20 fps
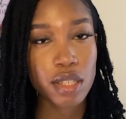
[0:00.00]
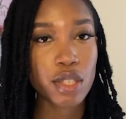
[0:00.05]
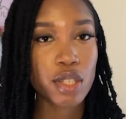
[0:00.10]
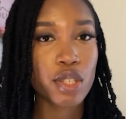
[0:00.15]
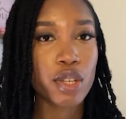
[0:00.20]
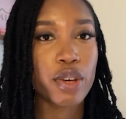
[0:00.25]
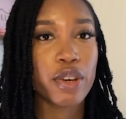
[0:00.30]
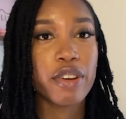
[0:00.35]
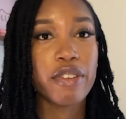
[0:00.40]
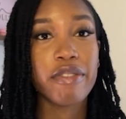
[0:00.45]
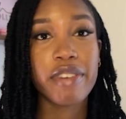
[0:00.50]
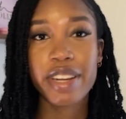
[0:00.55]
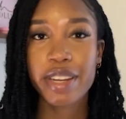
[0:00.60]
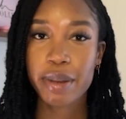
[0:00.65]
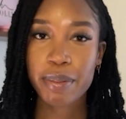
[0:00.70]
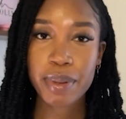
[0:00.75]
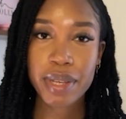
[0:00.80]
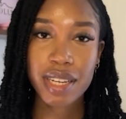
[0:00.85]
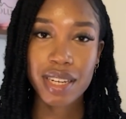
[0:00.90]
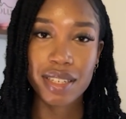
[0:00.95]
So
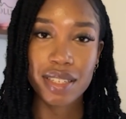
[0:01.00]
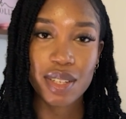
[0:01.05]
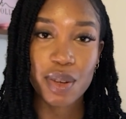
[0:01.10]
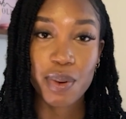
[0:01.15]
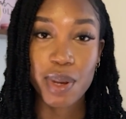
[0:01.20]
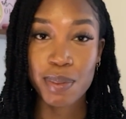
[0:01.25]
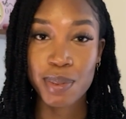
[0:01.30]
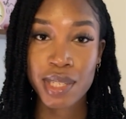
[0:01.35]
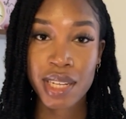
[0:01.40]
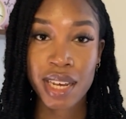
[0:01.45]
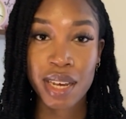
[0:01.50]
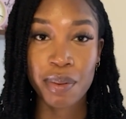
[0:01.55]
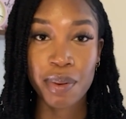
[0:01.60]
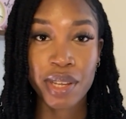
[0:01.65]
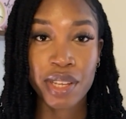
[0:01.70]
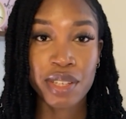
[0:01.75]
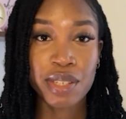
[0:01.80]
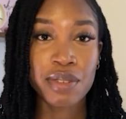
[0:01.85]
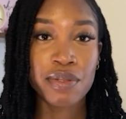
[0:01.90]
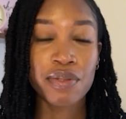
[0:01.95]
Radiopedia is a website where
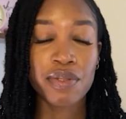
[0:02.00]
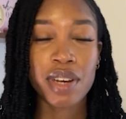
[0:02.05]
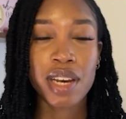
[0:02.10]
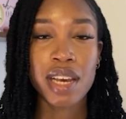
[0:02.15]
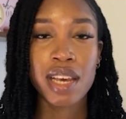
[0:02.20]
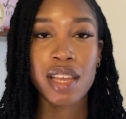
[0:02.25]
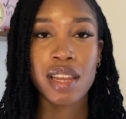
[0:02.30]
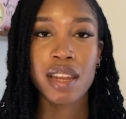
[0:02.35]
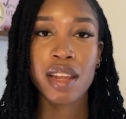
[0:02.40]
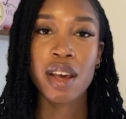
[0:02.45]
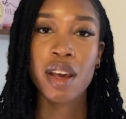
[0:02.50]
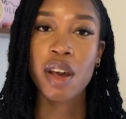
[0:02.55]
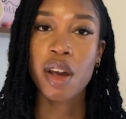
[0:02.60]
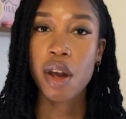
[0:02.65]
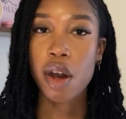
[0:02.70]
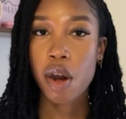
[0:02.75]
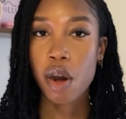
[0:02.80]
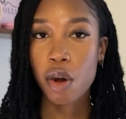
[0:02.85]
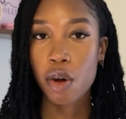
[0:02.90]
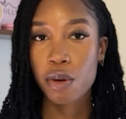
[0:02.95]
you can find
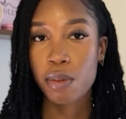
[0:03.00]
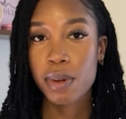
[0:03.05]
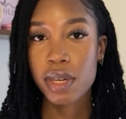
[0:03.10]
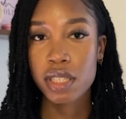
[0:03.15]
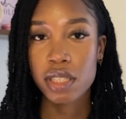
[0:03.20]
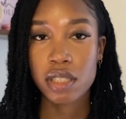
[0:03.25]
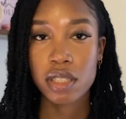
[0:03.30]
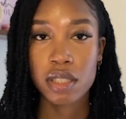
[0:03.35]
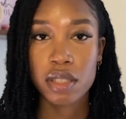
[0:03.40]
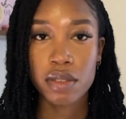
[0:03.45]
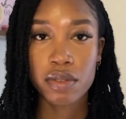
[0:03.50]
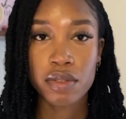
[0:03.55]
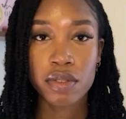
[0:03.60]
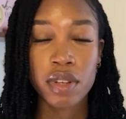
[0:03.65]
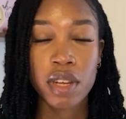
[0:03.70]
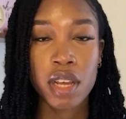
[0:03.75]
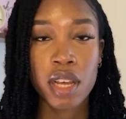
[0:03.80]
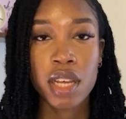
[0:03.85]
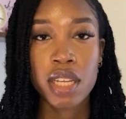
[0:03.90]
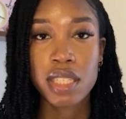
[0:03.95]
a whole bunch of
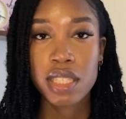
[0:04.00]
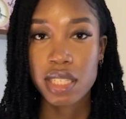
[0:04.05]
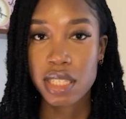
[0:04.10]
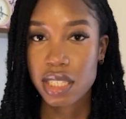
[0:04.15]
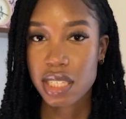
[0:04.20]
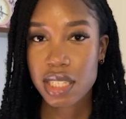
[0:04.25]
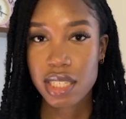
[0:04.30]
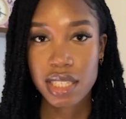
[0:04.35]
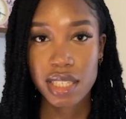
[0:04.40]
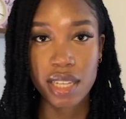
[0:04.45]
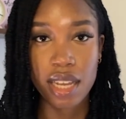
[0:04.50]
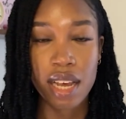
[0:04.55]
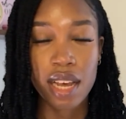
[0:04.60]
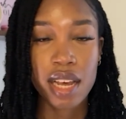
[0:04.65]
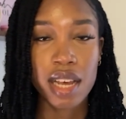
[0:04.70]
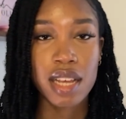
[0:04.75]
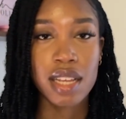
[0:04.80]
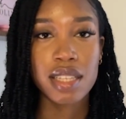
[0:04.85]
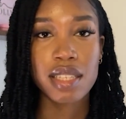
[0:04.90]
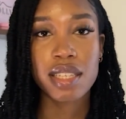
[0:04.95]
CT
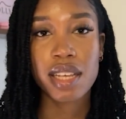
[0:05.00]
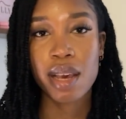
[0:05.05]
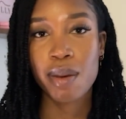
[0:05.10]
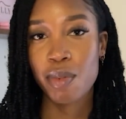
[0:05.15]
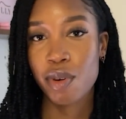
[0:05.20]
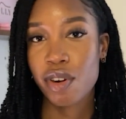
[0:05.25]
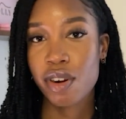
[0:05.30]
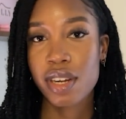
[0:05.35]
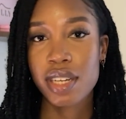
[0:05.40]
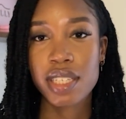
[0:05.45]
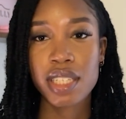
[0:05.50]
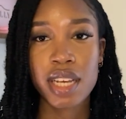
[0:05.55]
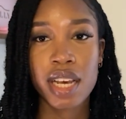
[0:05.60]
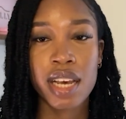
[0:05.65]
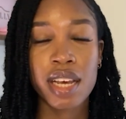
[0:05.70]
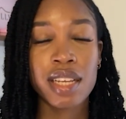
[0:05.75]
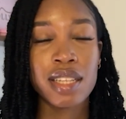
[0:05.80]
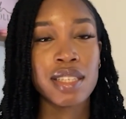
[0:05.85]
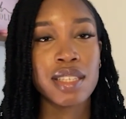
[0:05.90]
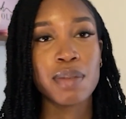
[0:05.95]
scans, MRI
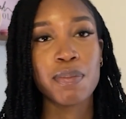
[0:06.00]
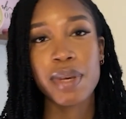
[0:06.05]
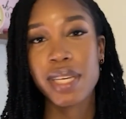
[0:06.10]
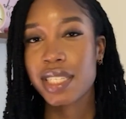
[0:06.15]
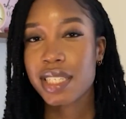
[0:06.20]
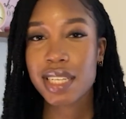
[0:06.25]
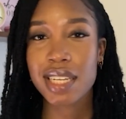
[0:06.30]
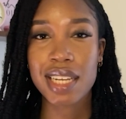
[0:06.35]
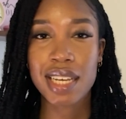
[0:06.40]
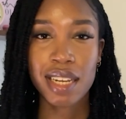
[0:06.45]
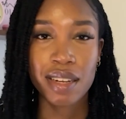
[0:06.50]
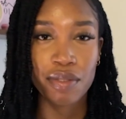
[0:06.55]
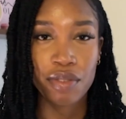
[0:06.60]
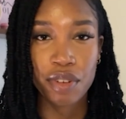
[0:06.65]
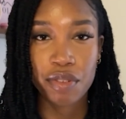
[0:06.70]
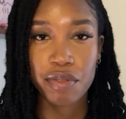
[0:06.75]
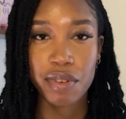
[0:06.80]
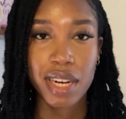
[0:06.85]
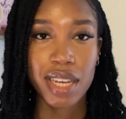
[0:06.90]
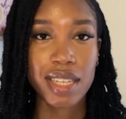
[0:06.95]
scans, basically
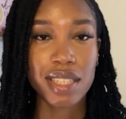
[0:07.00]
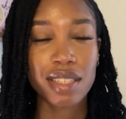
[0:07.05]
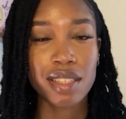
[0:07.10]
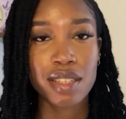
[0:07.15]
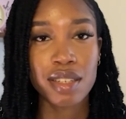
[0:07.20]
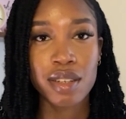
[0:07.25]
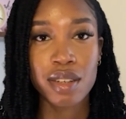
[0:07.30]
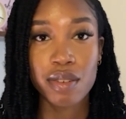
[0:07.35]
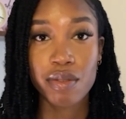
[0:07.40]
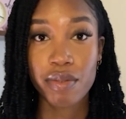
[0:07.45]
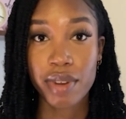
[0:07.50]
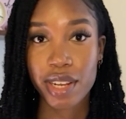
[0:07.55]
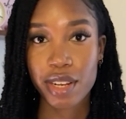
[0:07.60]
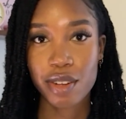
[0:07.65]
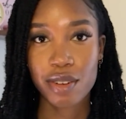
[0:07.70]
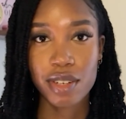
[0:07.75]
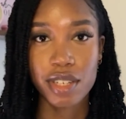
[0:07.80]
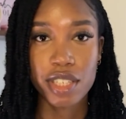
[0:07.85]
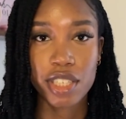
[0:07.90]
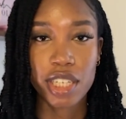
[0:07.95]
anything related to
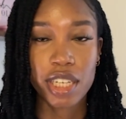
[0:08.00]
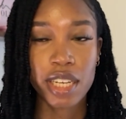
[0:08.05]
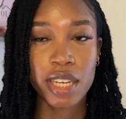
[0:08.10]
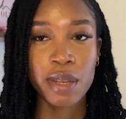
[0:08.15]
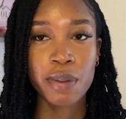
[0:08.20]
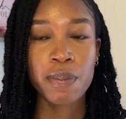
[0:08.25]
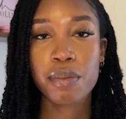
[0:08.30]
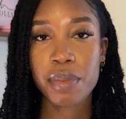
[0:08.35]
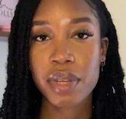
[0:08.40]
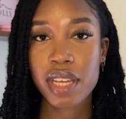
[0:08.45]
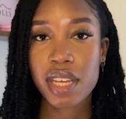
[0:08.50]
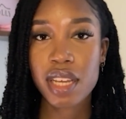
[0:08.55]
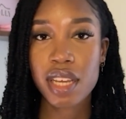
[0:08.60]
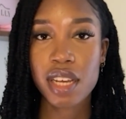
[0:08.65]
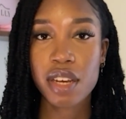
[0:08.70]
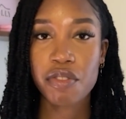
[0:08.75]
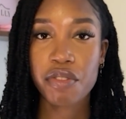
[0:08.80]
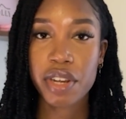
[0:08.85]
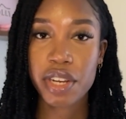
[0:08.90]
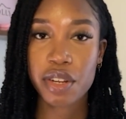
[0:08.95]
radiology. For
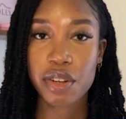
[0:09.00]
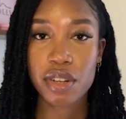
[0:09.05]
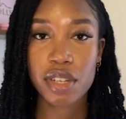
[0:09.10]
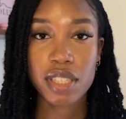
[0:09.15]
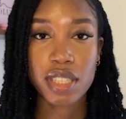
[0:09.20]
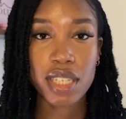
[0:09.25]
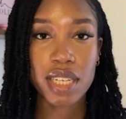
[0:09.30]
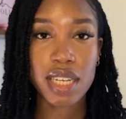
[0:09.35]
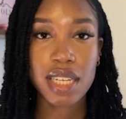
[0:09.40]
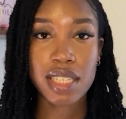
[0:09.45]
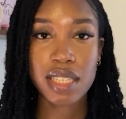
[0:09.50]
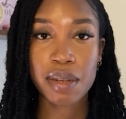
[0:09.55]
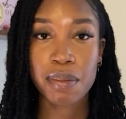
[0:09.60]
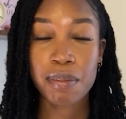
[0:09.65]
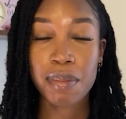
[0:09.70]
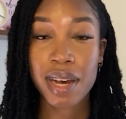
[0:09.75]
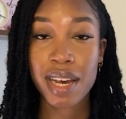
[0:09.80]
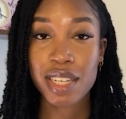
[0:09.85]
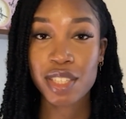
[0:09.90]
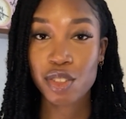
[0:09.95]
me, radiology isn't
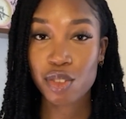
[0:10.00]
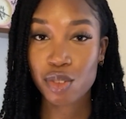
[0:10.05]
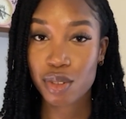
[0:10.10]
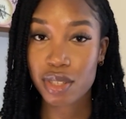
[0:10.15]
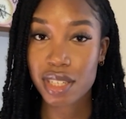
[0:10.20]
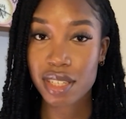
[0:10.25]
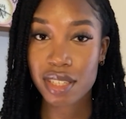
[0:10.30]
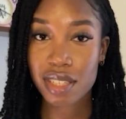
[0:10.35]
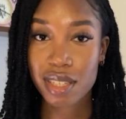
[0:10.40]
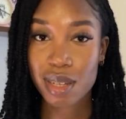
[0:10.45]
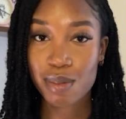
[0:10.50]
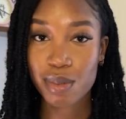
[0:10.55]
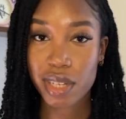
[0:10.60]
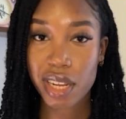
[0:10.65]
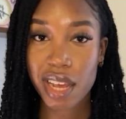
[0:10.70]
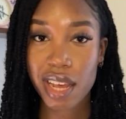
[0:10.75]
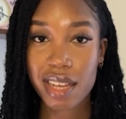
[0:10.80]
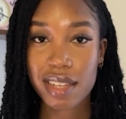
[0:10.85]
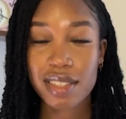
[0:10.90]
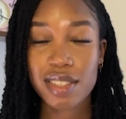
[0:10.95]
my strongest
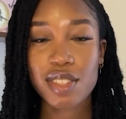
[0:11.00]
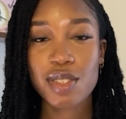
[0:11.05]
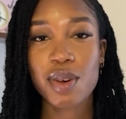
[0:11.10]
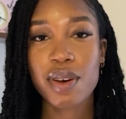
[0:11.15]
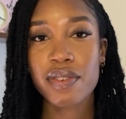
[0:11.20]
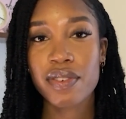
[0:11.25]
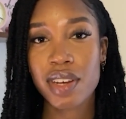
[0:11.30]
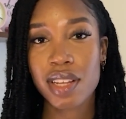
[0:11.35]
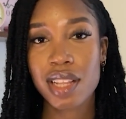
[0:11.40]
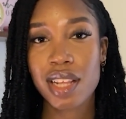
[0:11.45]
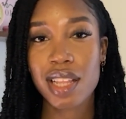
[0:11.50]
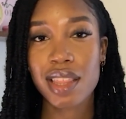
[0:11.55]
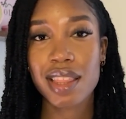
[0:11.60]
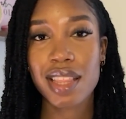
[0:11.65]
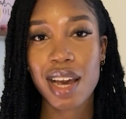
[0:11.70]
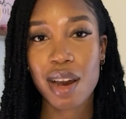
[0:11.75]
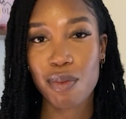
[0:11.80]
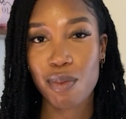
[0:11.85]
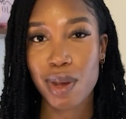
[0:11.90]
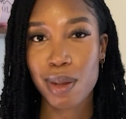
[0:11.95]
subject, so I found that
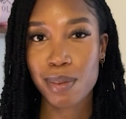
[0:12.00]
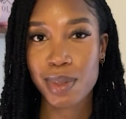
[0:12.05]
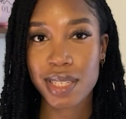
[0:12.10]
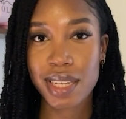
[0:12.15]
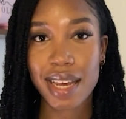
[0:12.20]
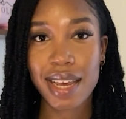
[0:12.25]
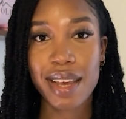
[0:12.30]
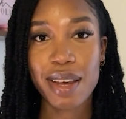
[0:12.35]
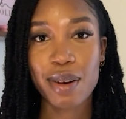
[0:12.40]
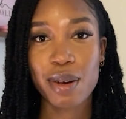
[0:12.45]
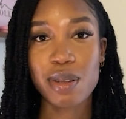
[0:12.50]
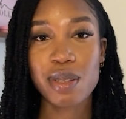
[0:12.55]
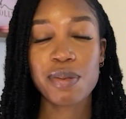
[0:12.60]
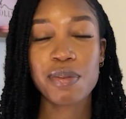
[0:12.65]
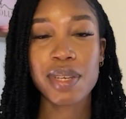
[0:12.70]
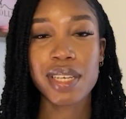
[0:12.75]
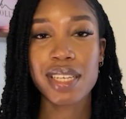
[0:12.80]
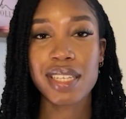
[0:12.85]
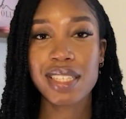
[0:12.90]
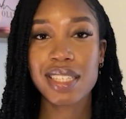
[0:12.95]
that website helps
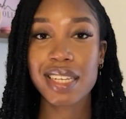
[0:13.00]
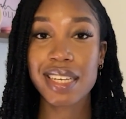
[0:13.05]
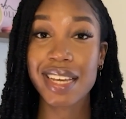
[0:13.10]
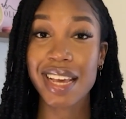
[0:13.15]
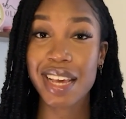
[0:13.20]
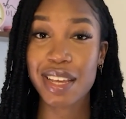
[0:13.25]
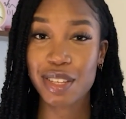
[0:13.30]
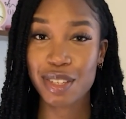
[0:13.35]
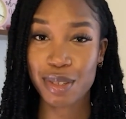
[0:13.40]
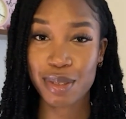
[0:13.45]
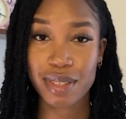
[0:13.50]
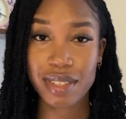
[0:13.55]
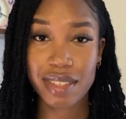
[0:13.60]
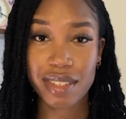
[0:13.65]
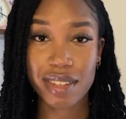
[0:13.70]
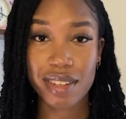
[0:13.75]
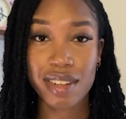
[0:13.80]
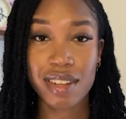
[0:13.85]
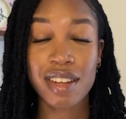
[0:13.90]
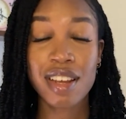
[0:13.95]
me to get used
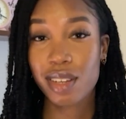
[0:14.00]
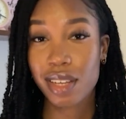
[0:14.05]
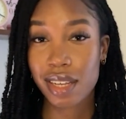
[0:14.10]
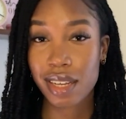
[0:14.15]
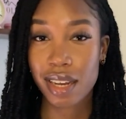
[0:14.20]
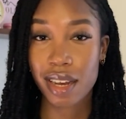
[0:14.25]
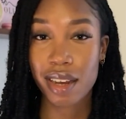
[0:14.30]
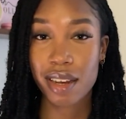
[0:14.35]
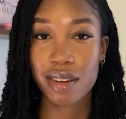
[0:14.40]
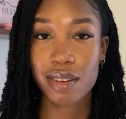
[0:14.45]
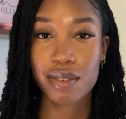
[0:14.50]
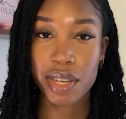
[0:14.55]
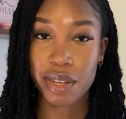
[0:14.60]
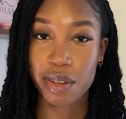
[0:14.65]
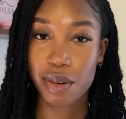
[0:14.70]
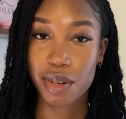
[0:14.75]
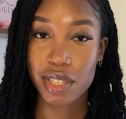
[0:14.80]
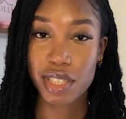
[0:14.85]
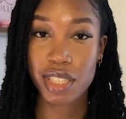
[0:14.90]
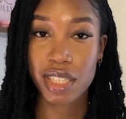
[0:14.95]
to looking at
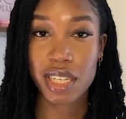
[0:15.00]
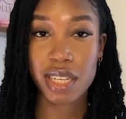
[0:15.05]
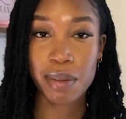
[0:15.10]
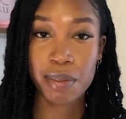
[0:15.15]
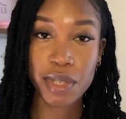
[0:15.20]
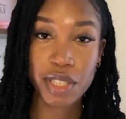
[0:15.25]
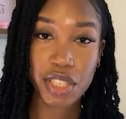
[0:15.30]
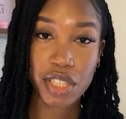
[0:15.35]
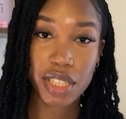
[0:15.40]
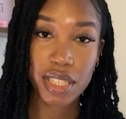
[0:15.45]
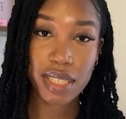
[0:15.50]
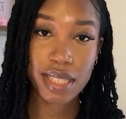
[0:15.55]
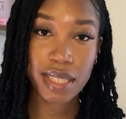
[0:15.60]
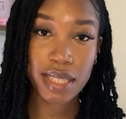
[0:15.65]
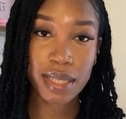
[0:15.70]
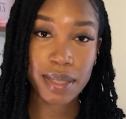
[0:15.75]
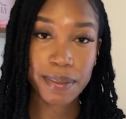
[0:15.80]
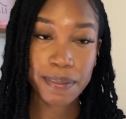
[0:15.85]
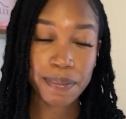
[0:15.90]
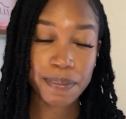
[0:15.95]
radiology
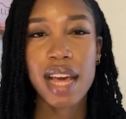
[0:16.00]
images.